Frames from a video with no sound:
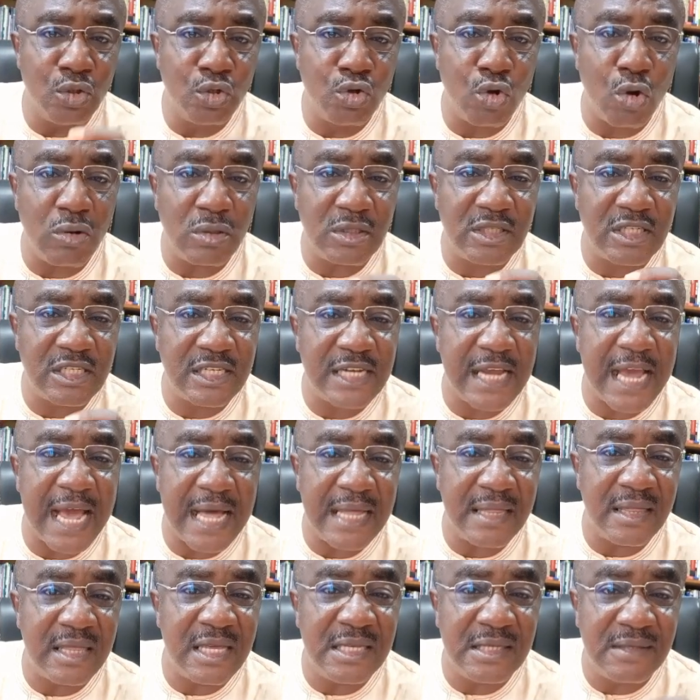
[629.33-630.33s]
Don't
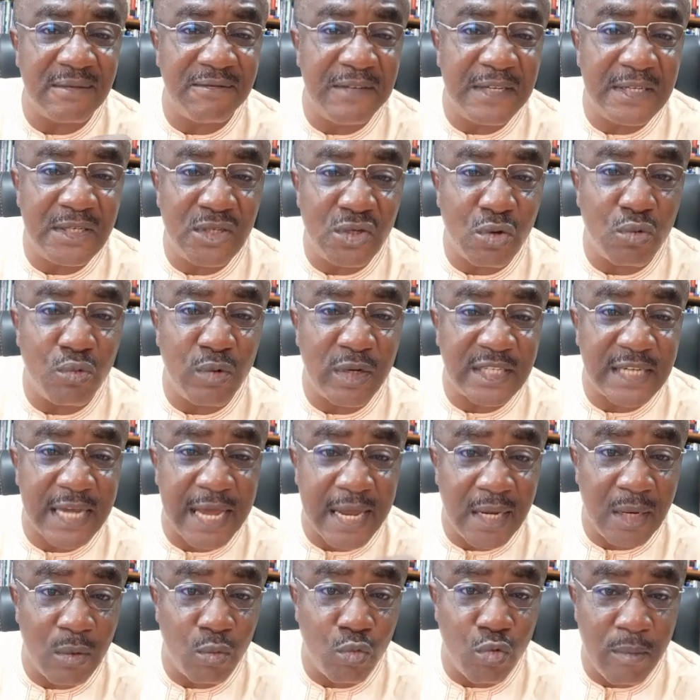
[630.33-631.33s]
share this video with
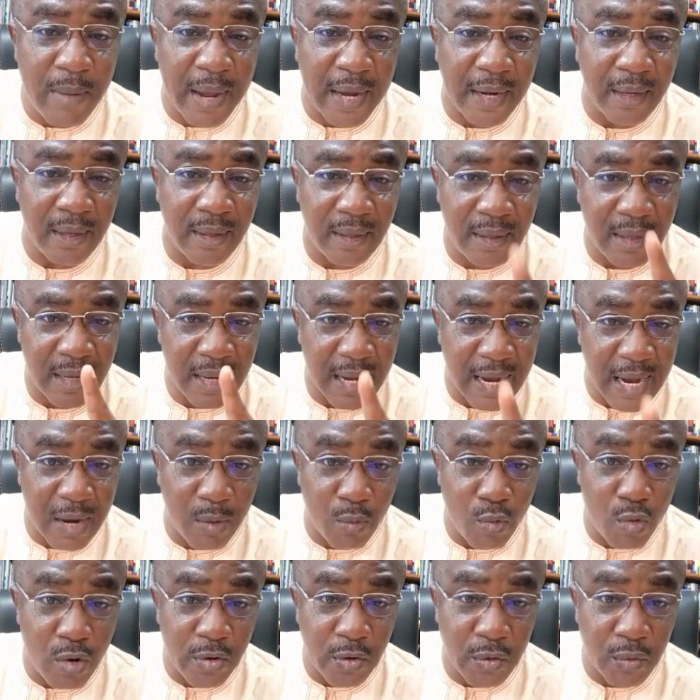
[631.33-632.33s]
any woman.
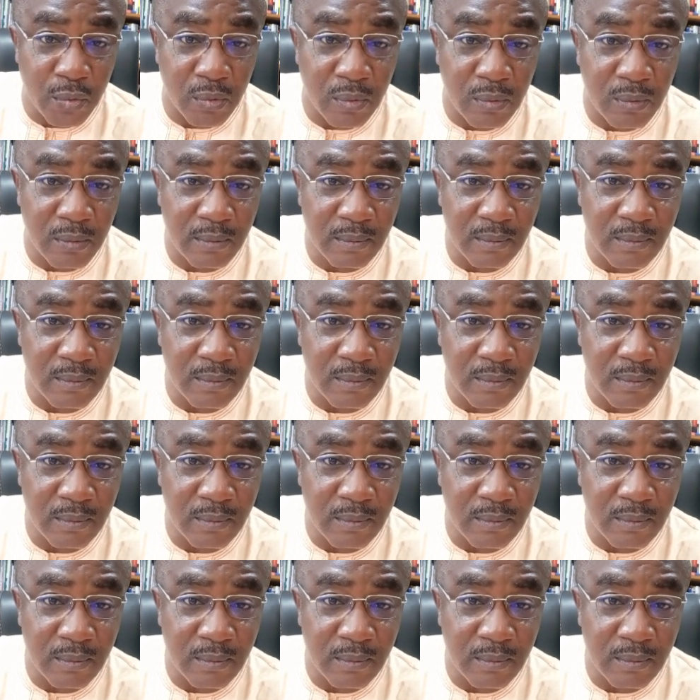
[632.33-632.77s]
I warn you.